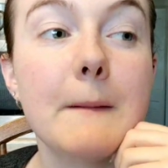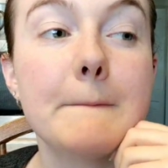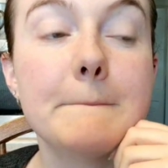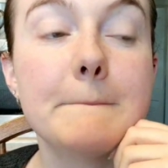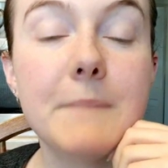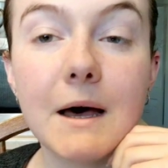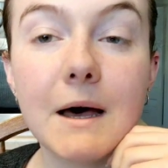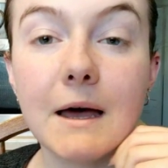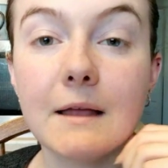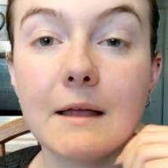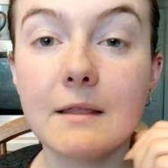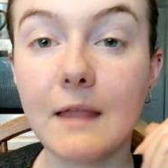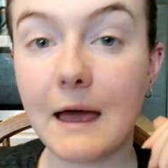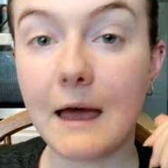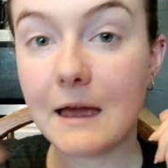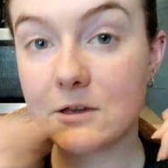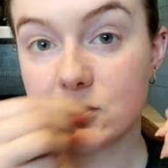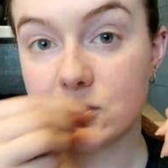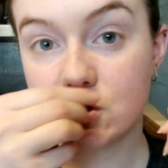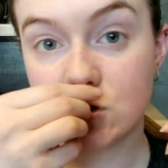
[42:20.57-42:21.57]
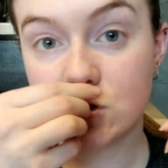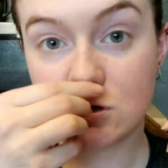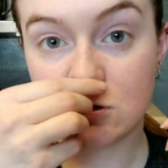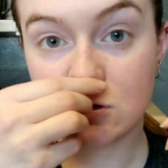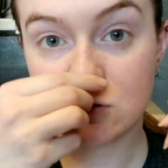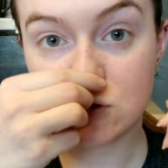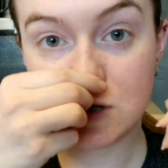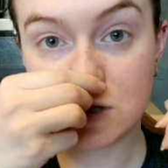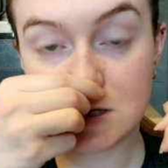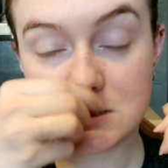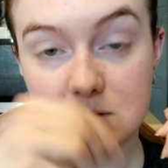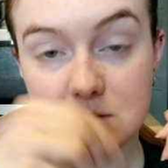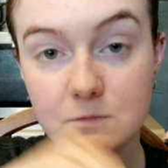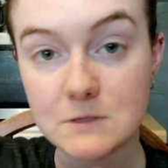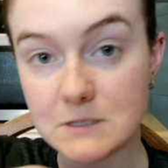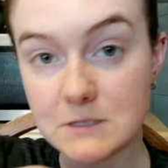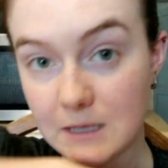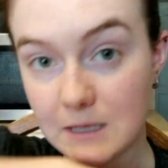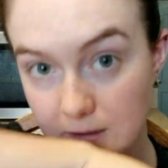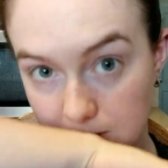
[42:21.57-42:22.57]
But last year, Jason
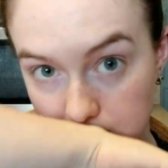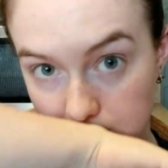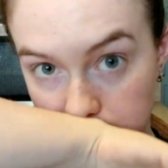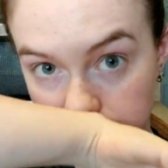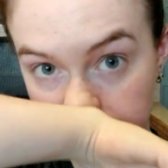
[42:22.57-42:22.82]
was like,